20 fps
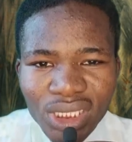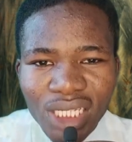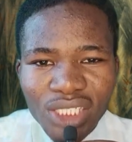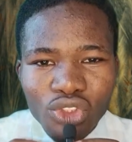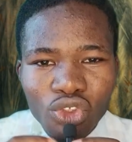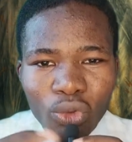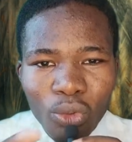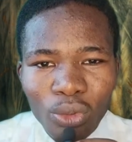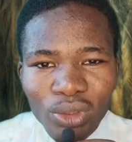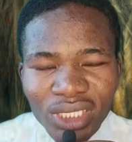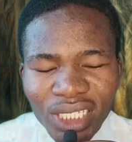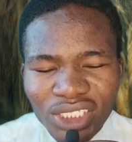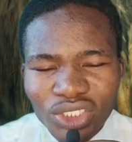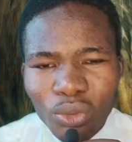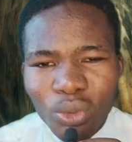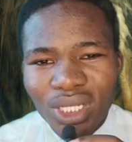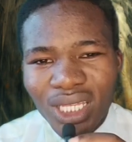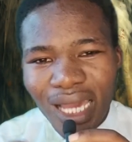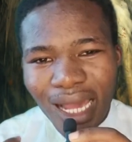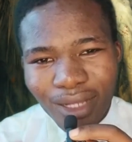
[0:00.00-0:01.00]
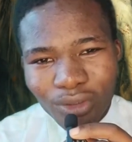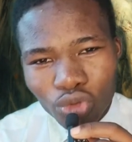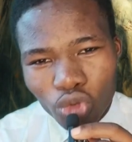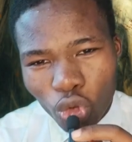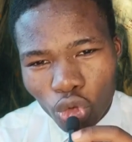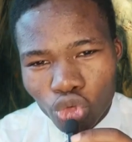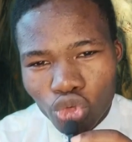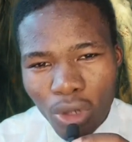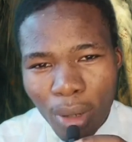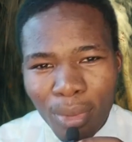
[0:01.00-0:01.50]
there's no one they can
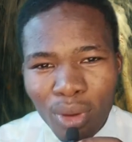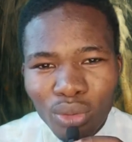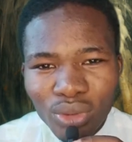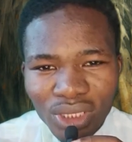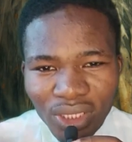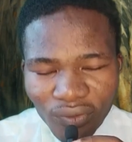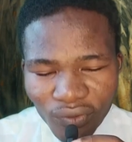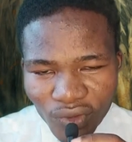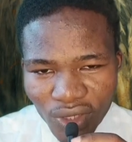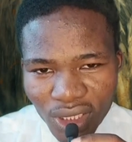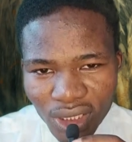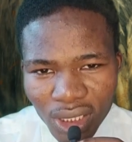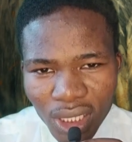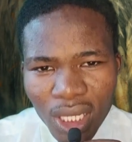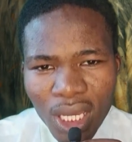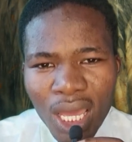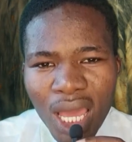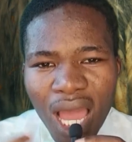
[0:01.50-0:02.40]
talk to about what they've read.